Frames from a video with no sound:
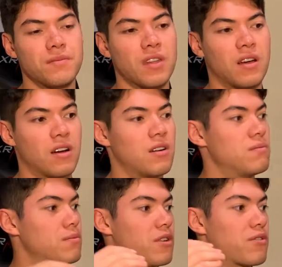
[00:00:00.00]

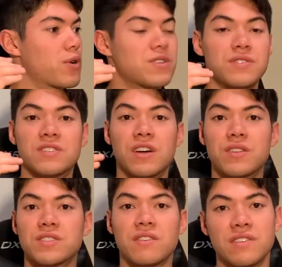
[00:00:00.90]
Of course, you see other
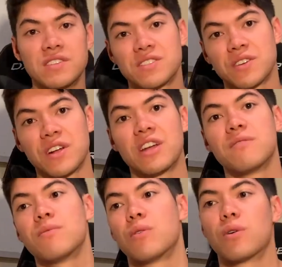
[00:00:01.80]
stuff on
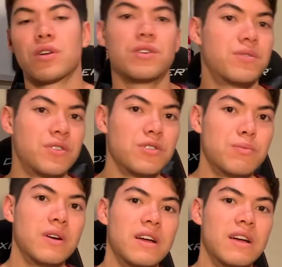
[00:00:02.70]
Instagram or YouTube,